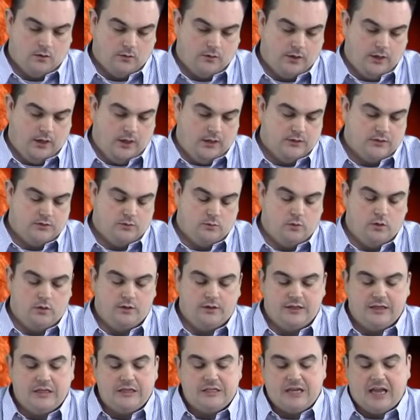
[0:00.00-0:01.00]
Okay, so well,
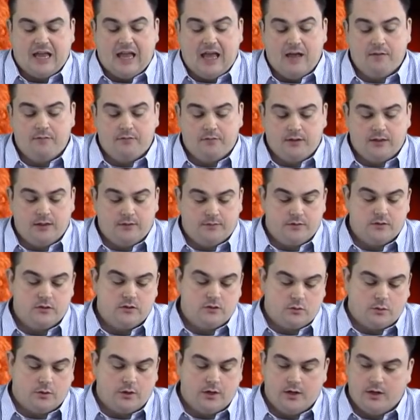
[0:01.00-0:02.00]
each half-life is
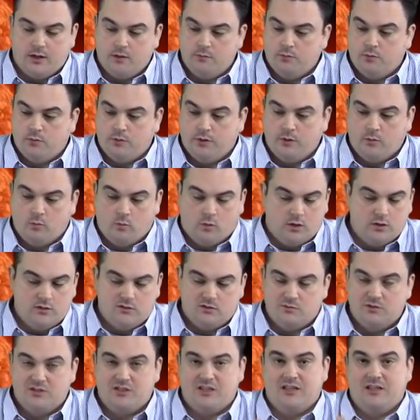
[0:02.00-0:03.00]
29.1, so I'm
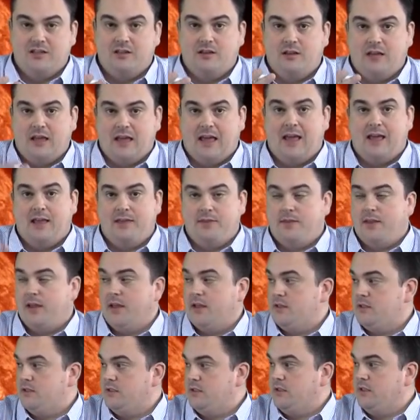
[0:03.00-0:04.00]
just gonna add
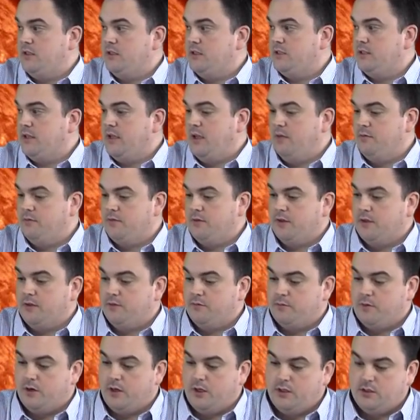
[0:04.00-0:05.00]
that to each
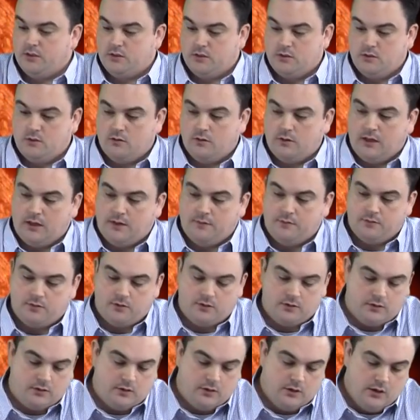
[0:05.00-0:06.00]
half-life, right? So yep.
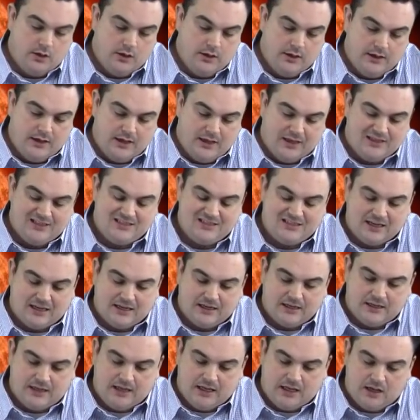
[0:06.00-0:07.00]
after a
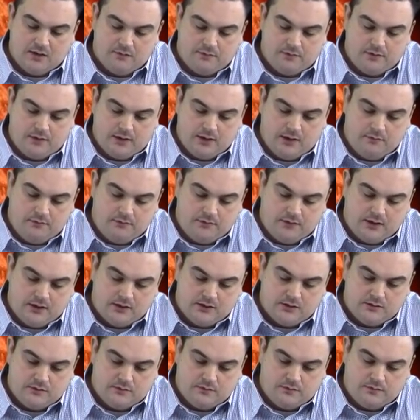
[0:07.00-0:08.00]
second half-life,
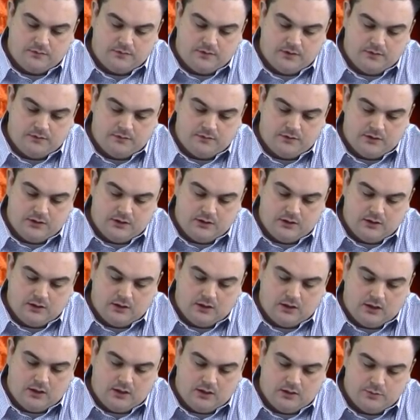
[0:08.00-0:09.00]
that's
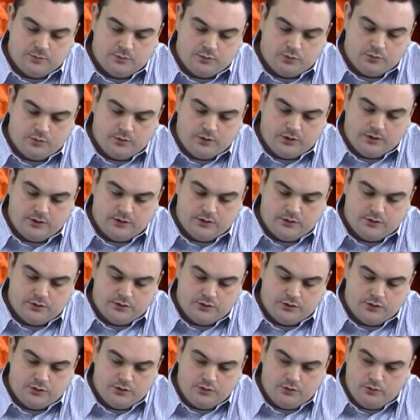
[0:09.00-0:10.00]

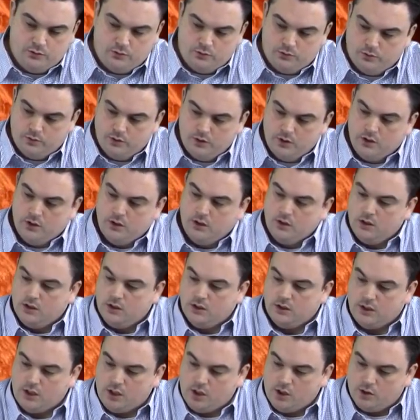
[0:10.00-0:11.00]
58.2
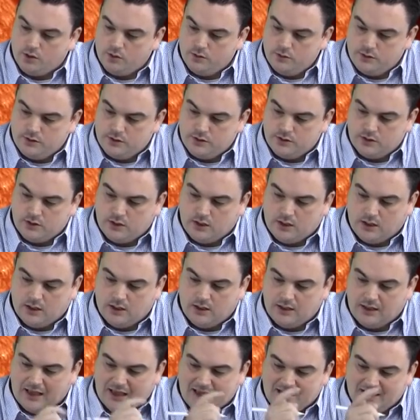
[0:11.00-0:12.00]
years. Uh,
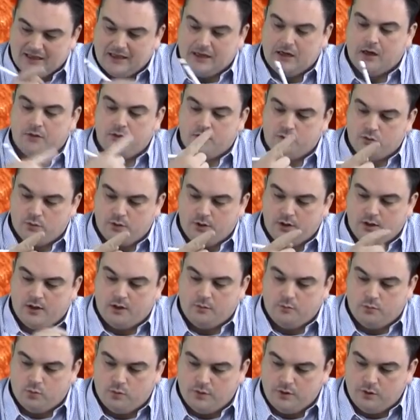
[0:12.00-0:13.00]
adding another
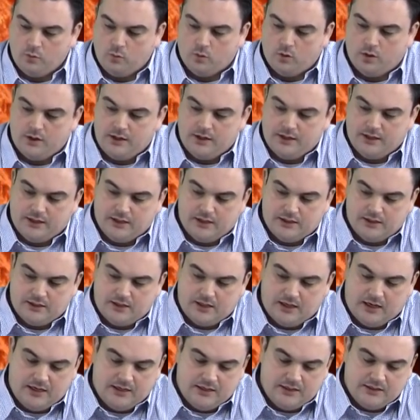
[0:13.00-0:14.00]
29.1, I get
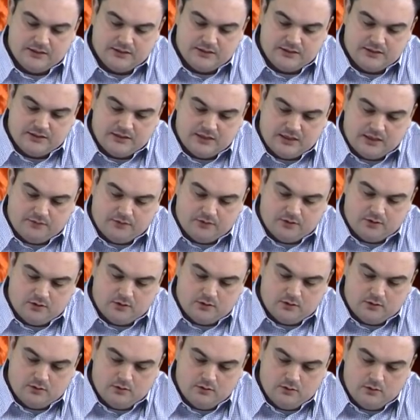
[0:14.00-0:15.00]

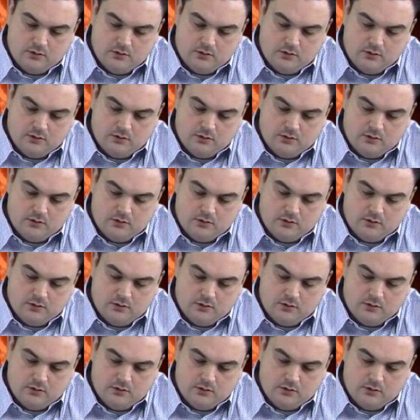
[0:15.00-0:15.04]
87.